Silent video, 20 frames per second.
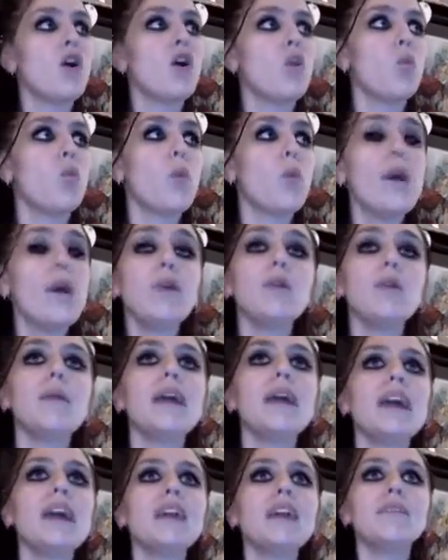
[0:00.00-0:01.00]
Where am
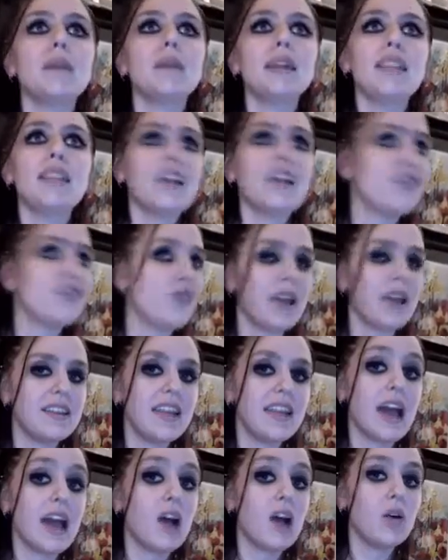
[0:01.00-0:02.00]
I at in my life right
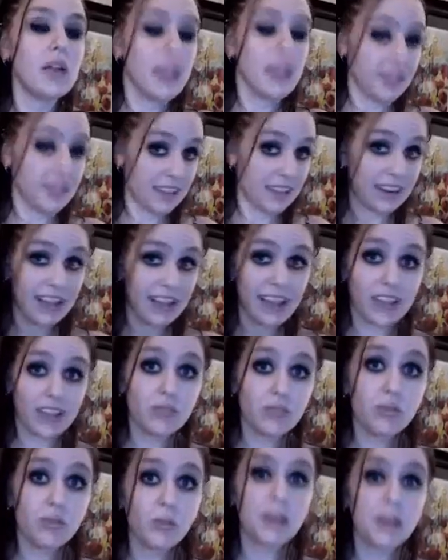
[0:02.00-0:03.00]
now? Can I
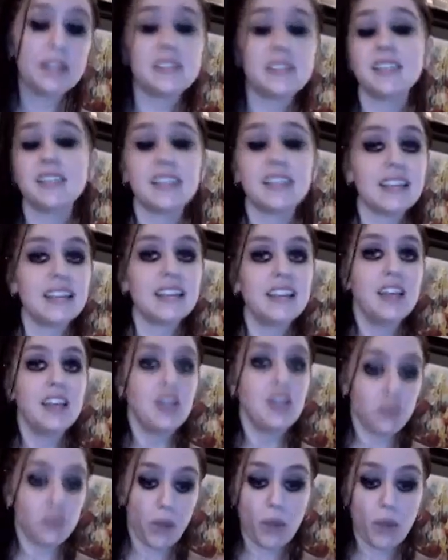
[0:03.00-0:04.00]
handle raising it?
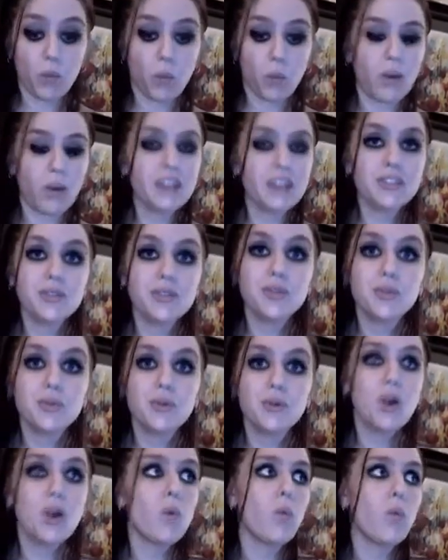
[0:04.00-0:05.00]
Do I want to?
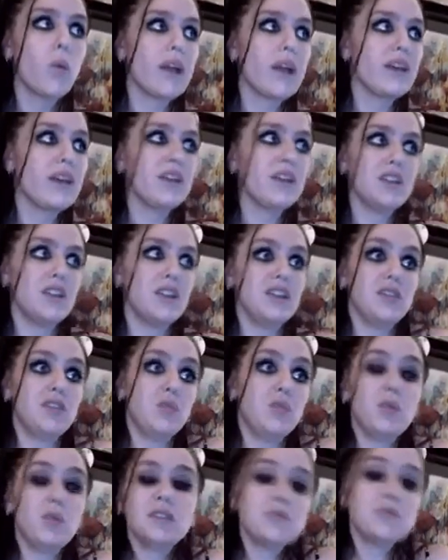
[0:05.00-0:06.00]

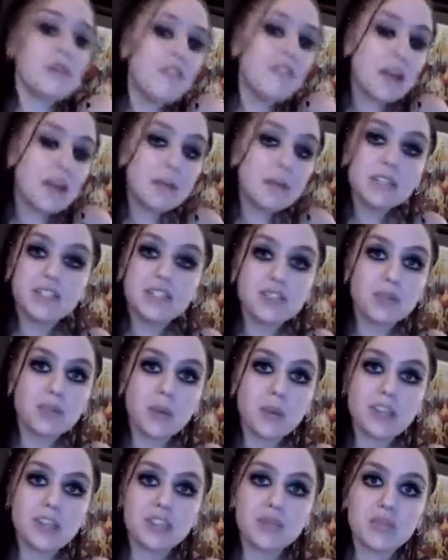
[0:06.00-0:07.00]
What's my family
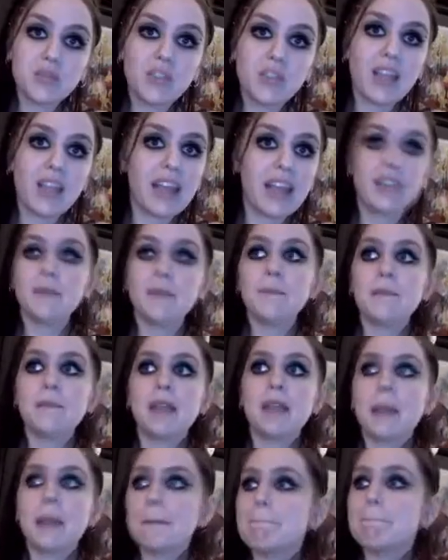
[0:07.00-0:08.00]
situation like?
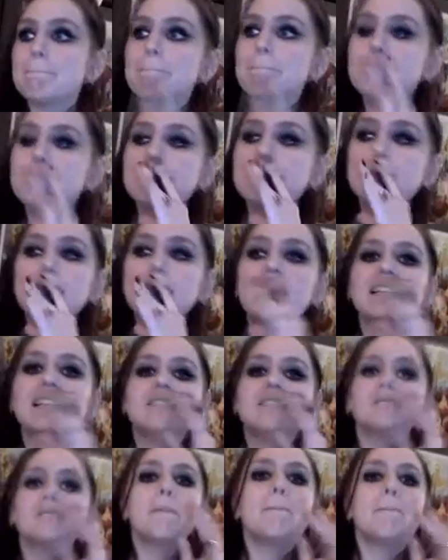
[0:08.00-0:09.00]

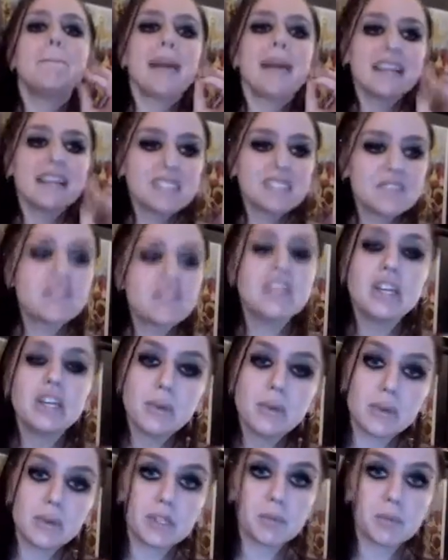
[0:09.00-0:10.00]
It's massively
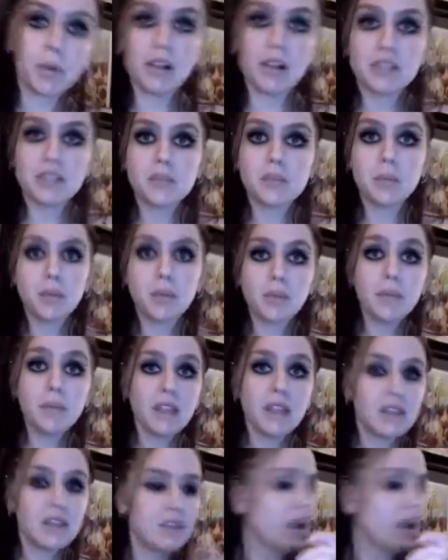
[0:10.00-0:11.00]
irresponsible,
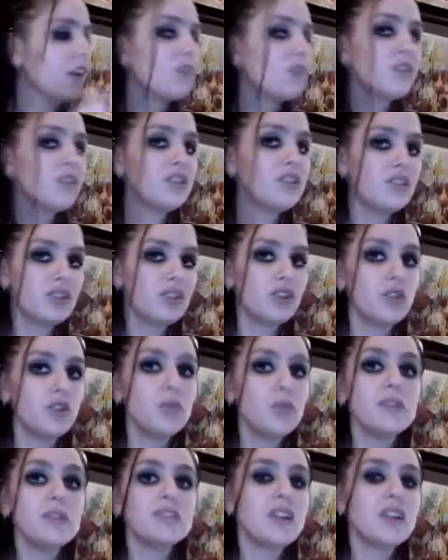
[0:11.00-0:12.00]
not only to you,
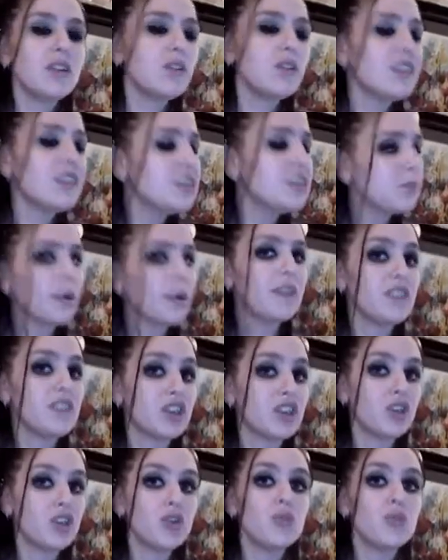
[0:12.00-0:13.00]
it's not only
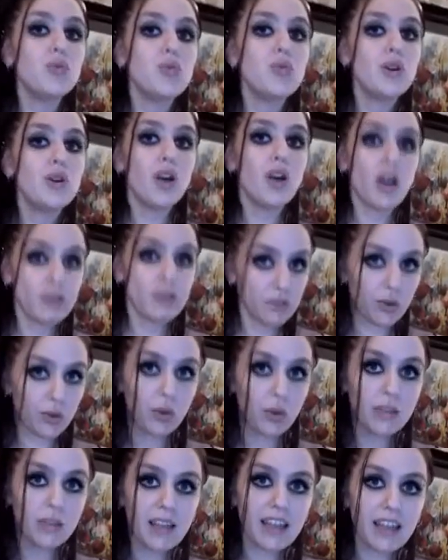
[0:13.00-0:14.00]
depriving you of
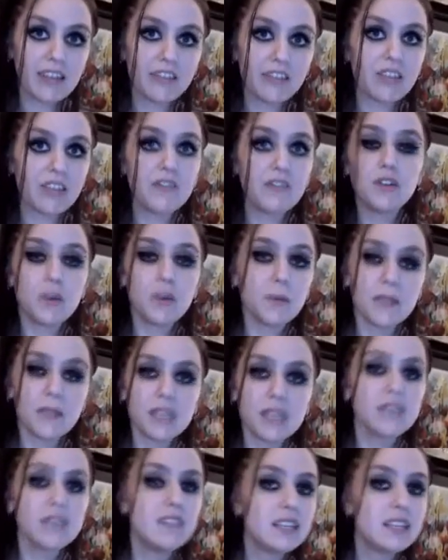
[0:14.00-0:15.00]
your life if you don't
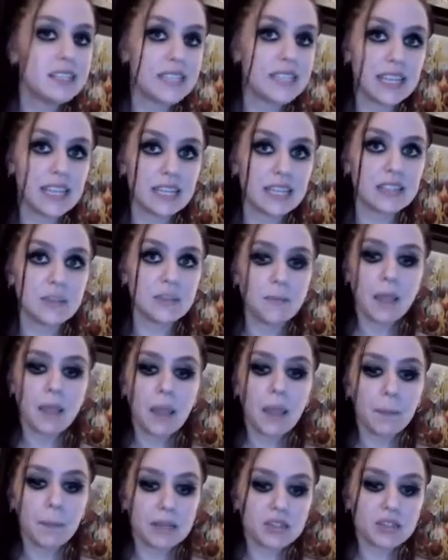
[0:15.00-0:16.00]
think of these things,
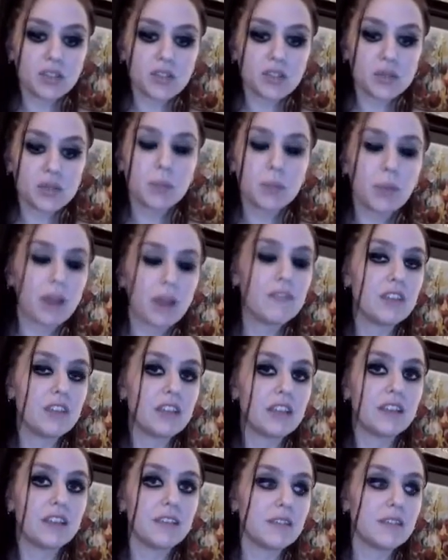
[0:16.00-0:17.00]
but it's also
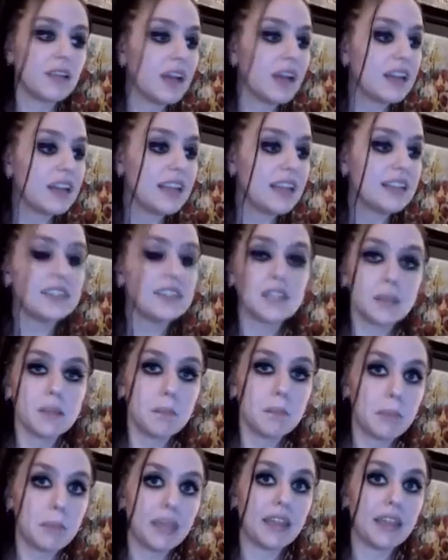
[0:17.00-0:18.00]
depriving an
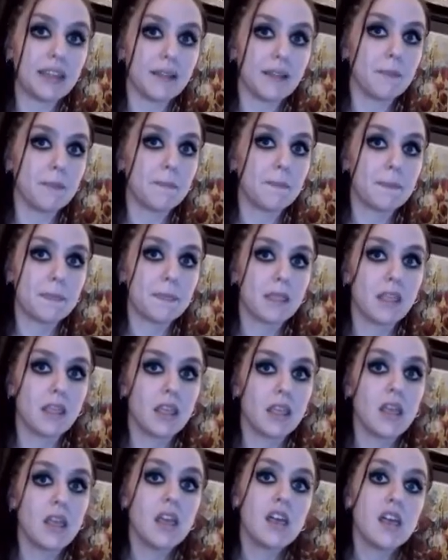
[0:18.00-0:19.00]
innocent being
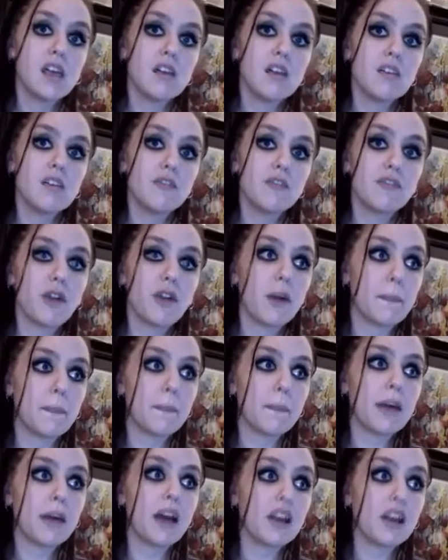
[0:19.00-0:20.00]

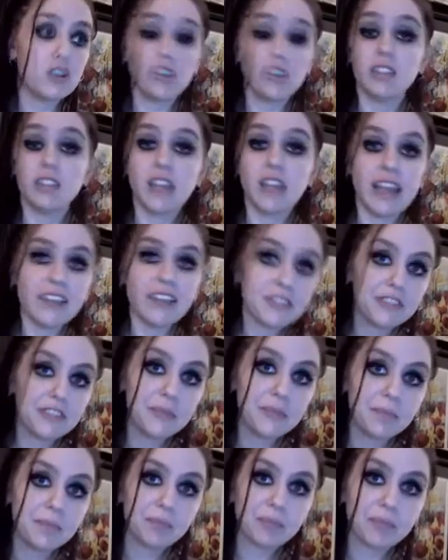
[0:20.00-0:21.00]
from a good life
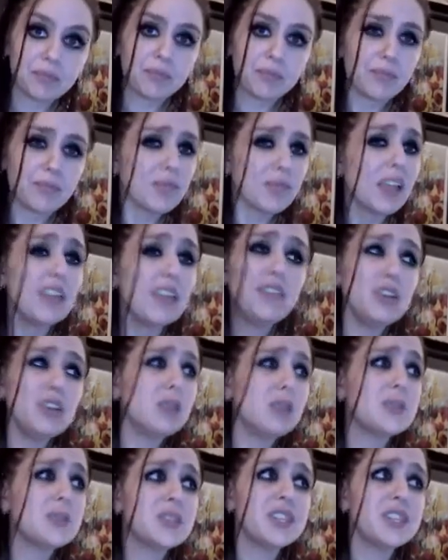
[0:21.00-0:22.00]
if you
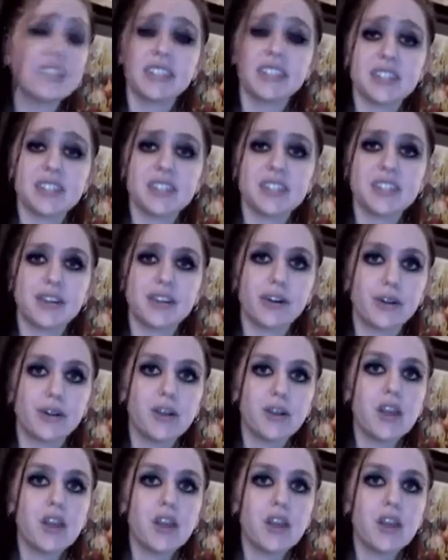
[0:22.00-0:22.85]
don't sit and consider